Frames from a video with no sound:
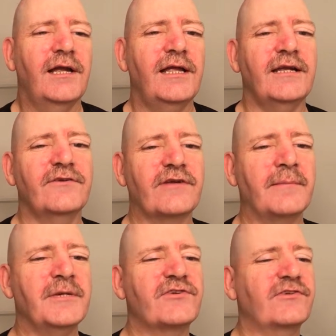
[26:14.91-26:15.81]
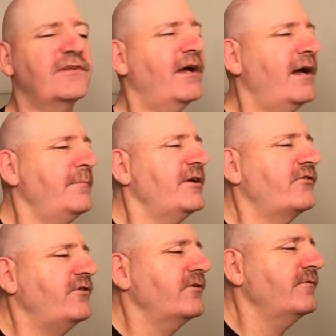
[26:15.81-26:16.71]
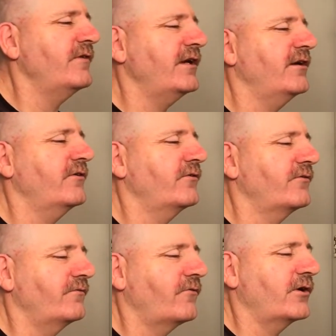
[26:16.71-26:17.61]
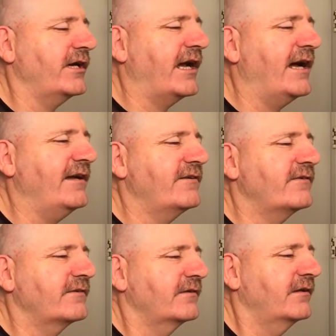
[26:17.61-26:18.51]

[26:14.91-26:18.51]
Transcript: it is. I missed I missed doing videos for you guys